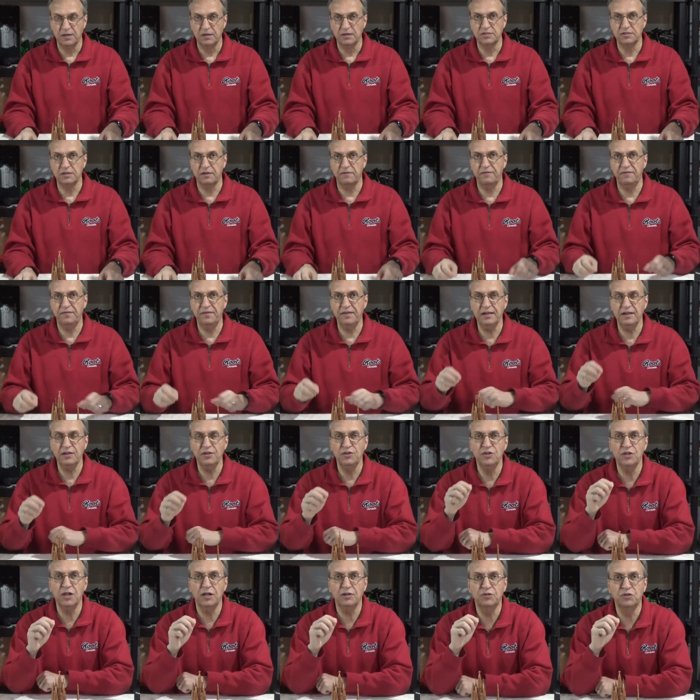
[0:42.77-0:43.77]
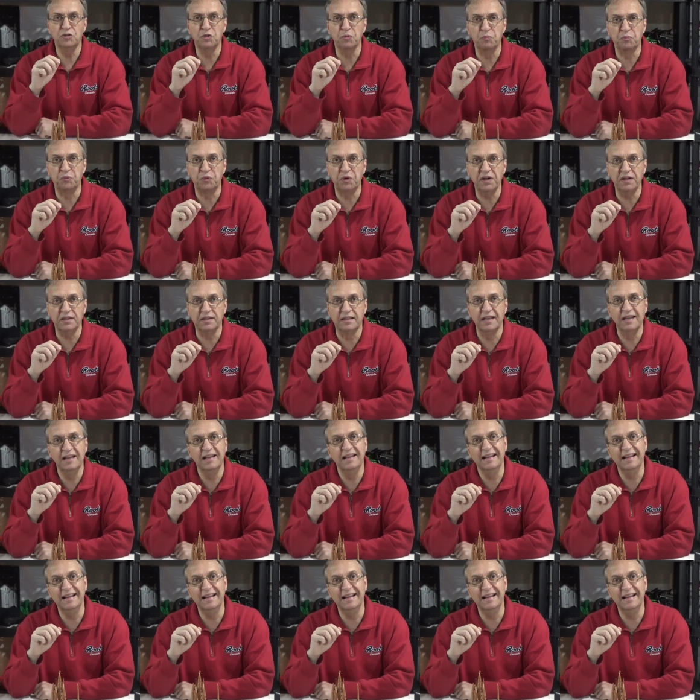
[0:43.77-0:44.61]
something not to print.